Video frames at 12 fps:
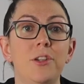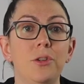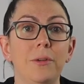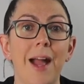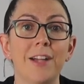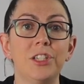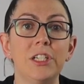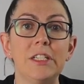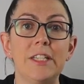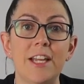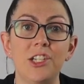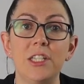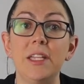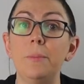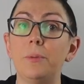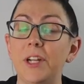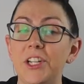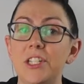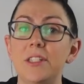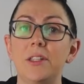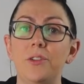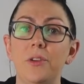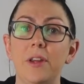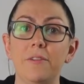a director allegedly breaches the
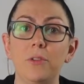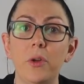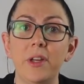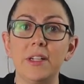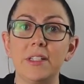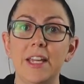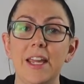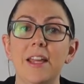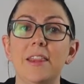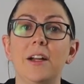duty of loyalty,